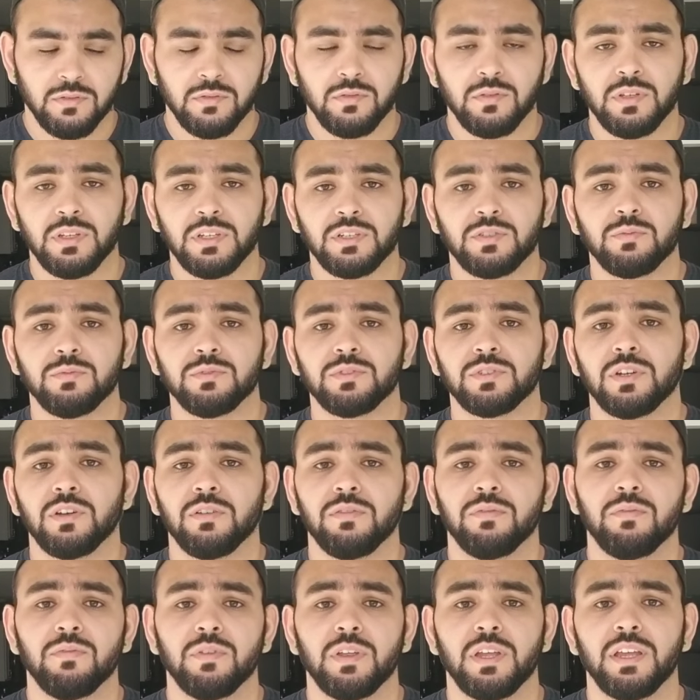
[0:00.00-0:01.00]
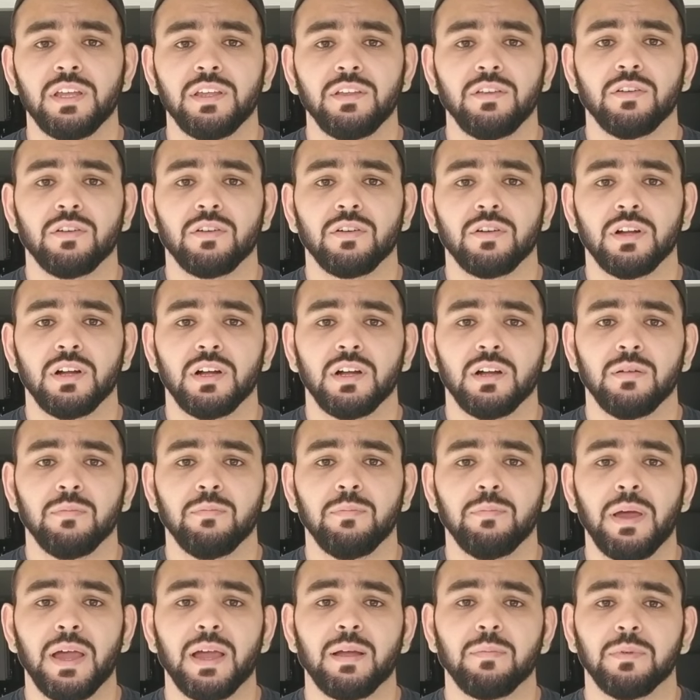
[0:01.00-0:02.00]
this one's going to hit your
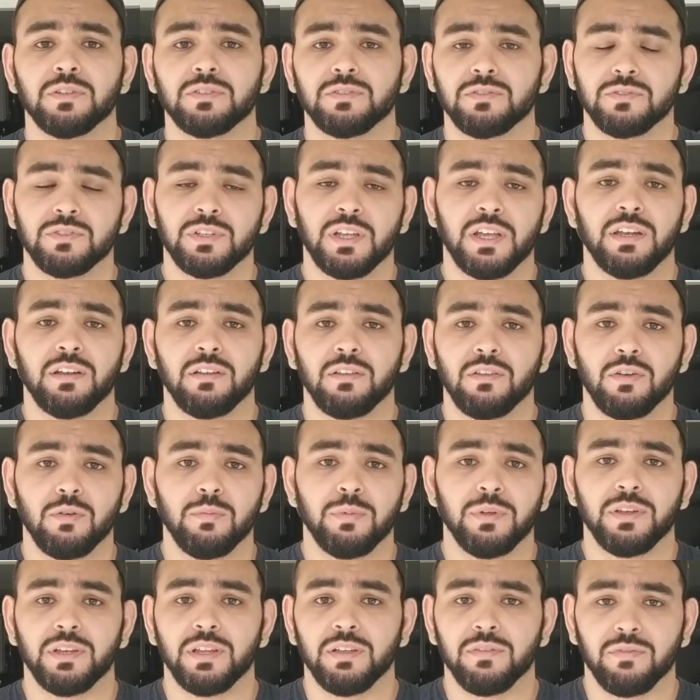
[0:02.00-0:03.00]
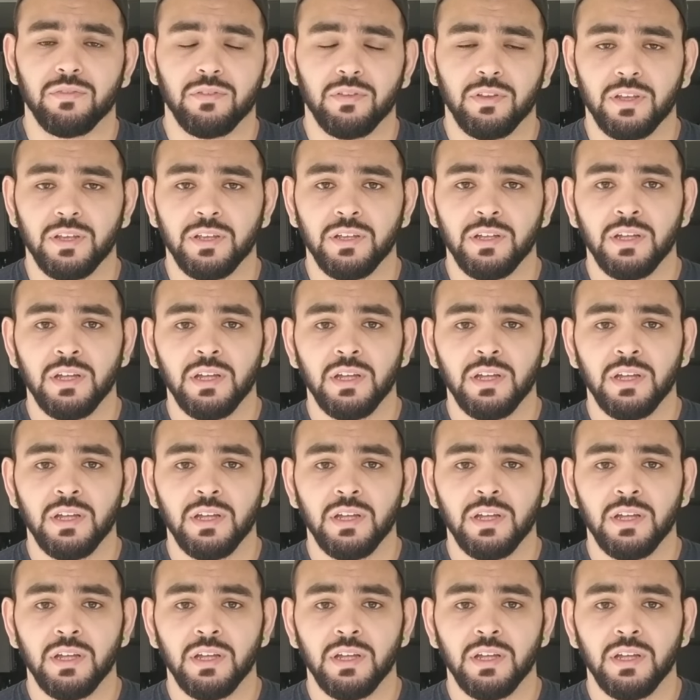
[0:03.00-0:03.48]
back muscles again a little bit differently.